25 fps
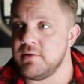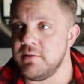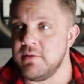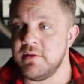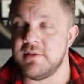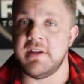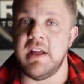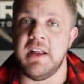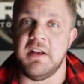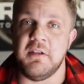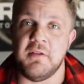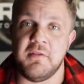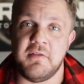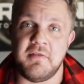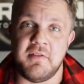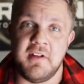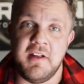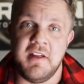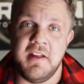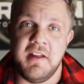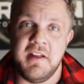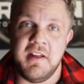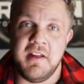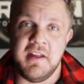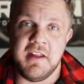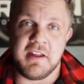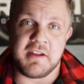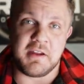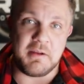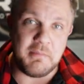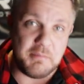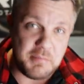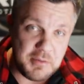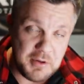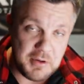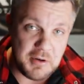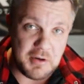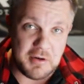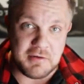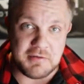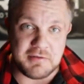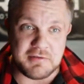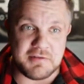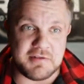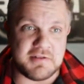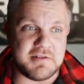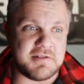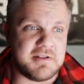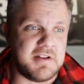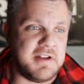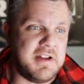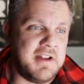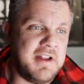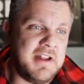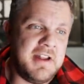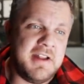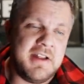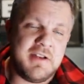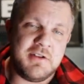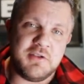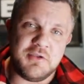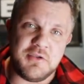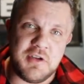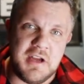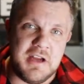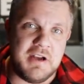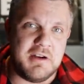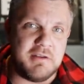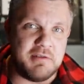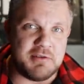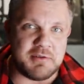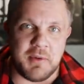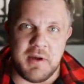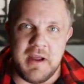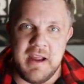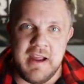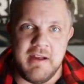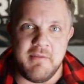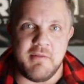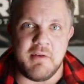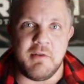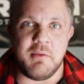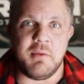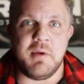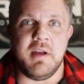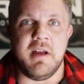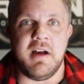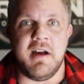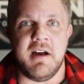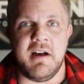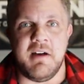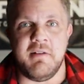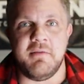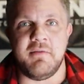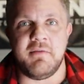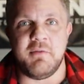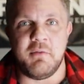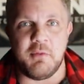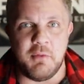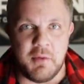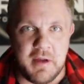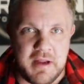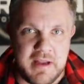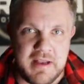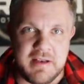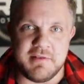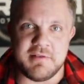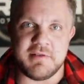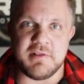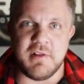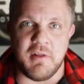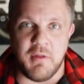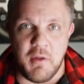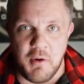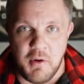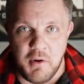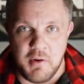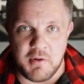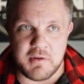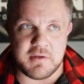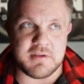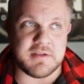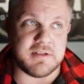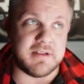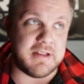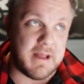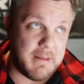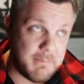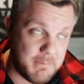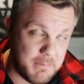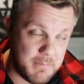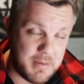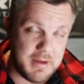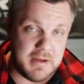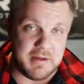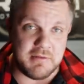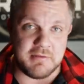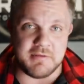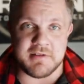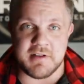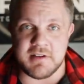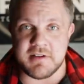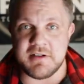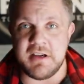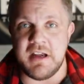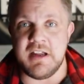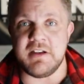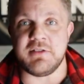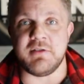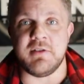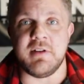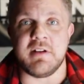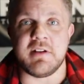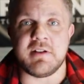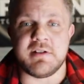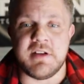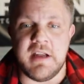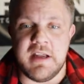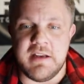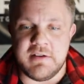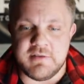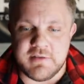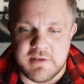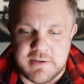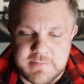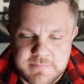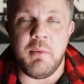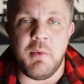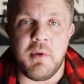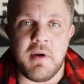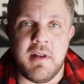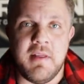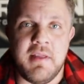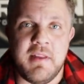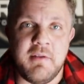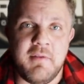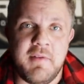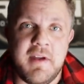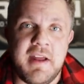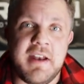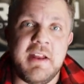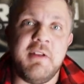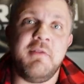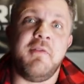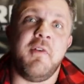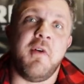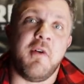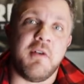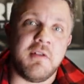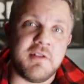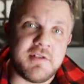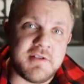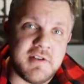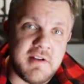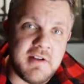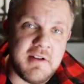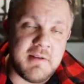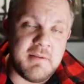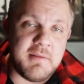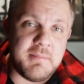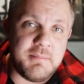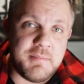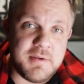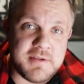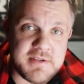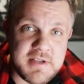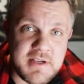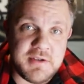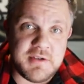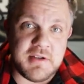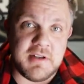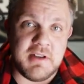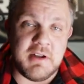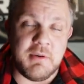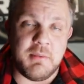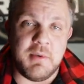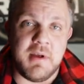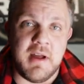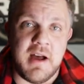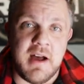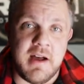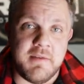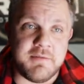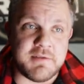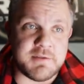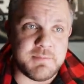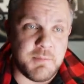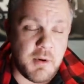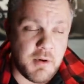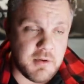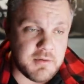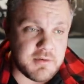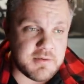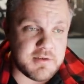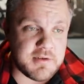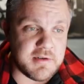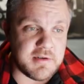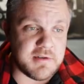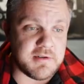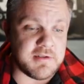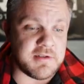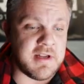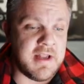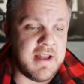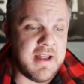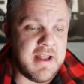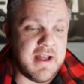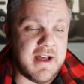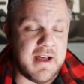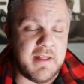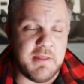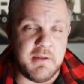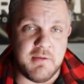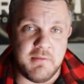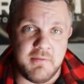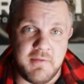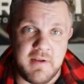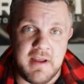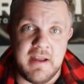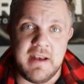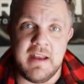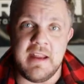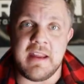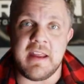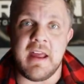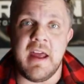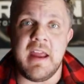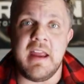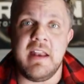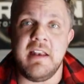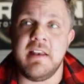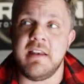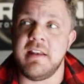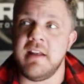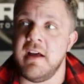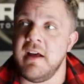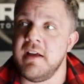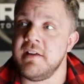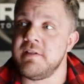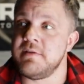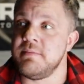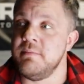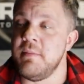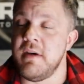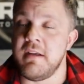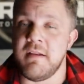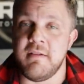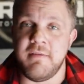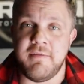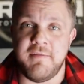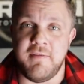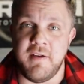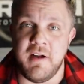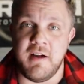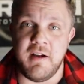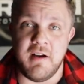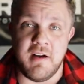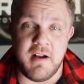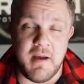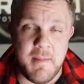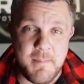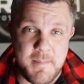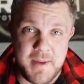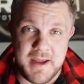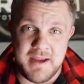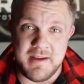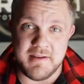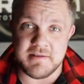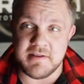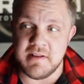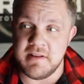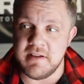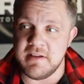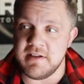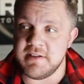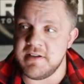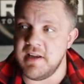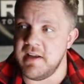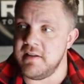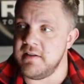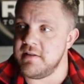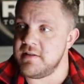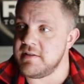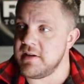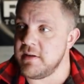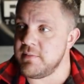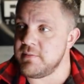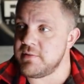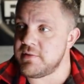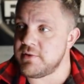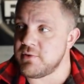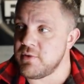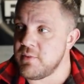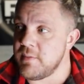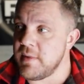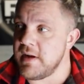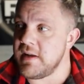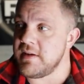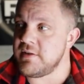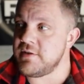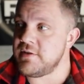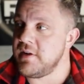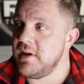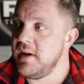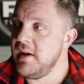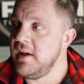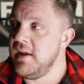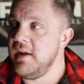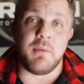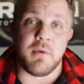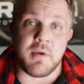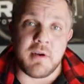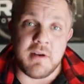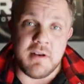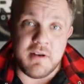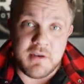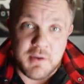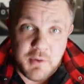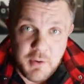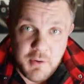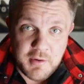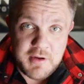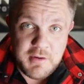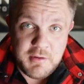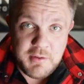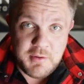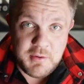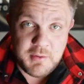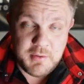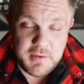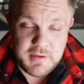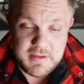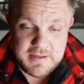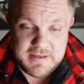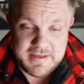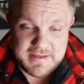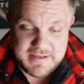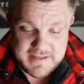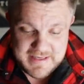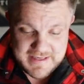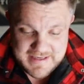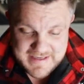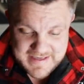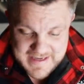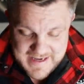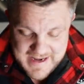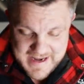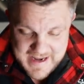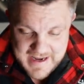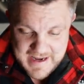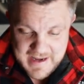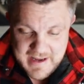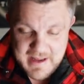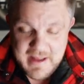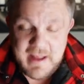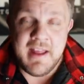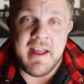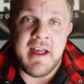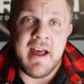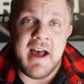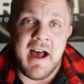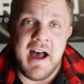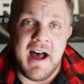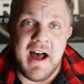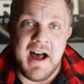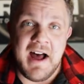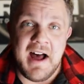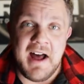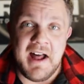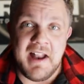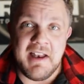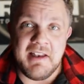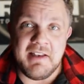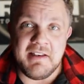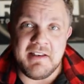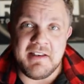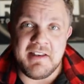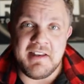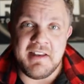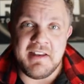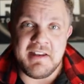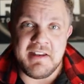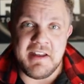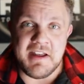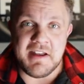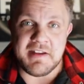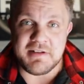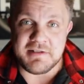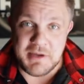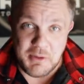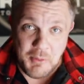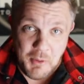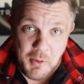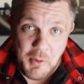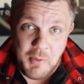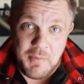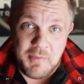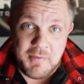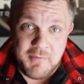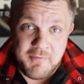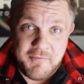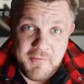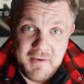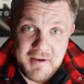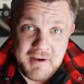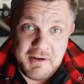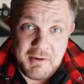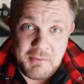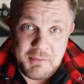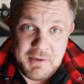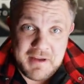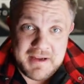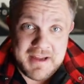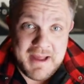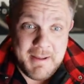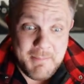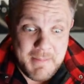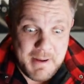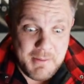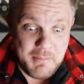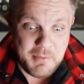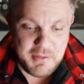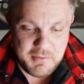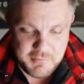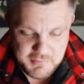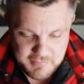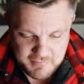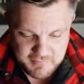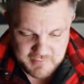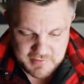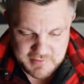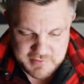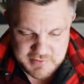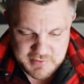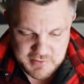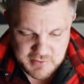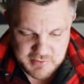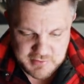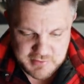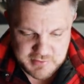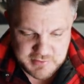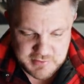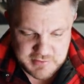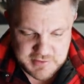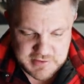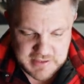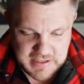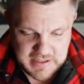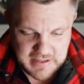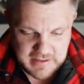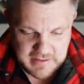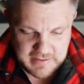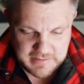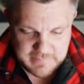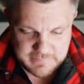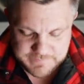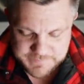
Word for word: So instead of computers, chairs, whatever we have, weights, logs, dumbbells, etc. etc. We're in the very fortunate position that we have sponsors and they're very kind to us. Mirafit are amazing, they send us up so much. We're going to talk you through it today and yeah, see what figure we come up with. Hopefully it's not too scary.